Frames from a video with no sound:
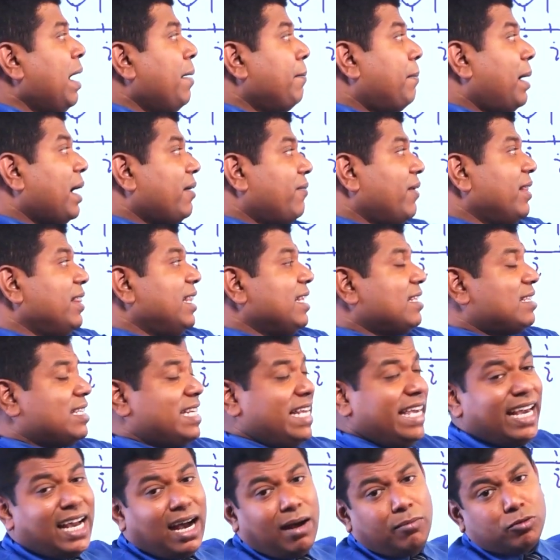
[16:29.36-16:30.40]
But when this
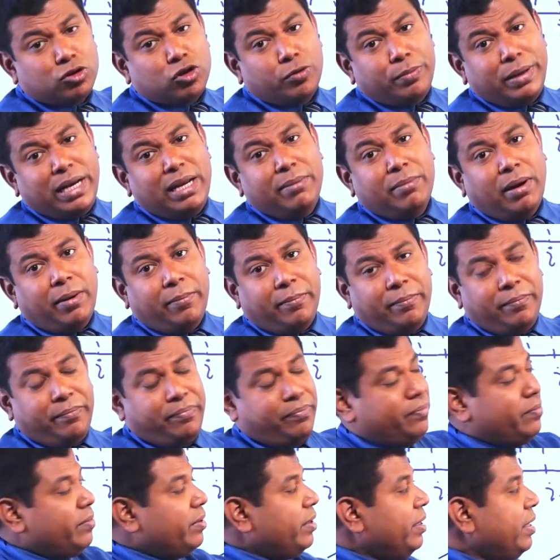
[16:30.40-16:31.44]
d comes to minimum,
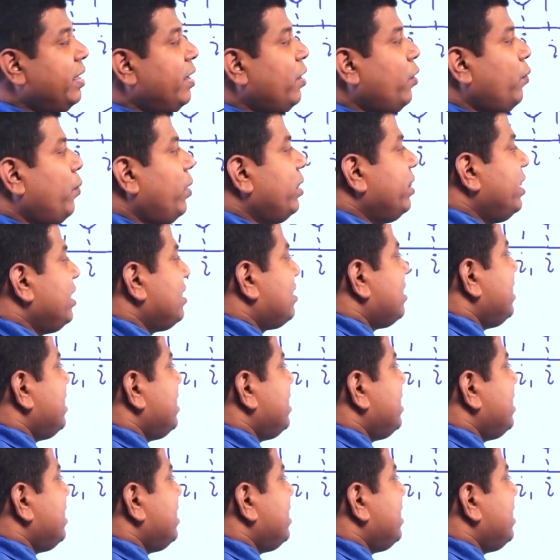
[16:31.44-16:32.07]
when this